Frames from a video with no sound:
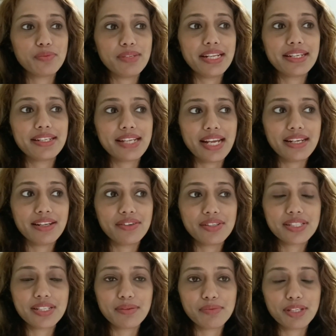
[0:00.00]
it took me like
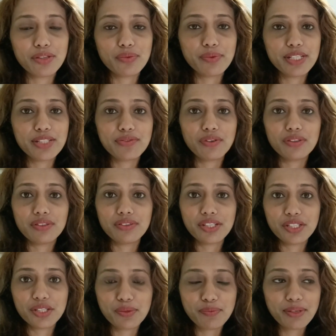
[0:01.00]
900 something rupees
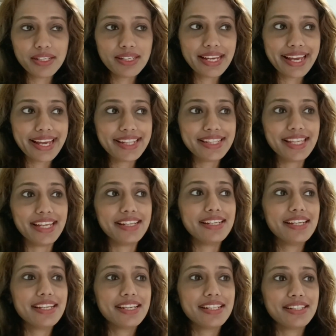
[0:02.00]
for the reshipping
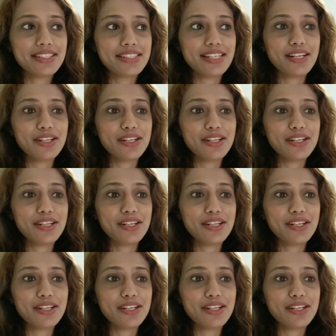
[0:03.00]
and then